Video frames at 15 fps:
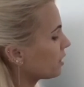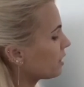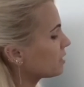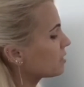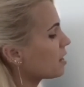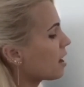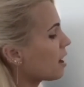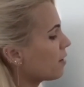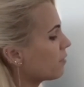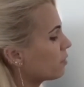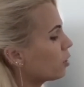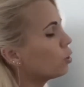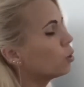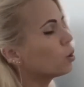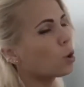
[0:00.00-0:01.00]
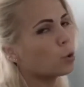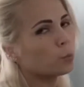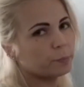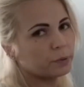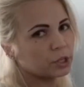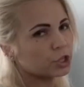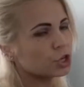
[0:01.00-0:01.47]
have a low
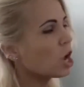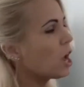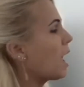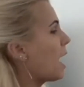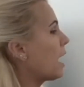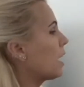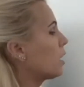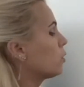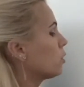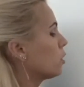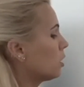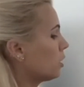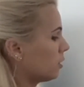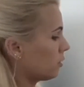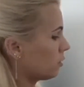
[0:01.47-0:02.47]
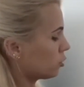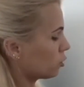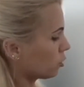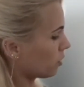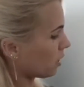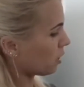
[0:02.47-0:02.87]
pitch, and so they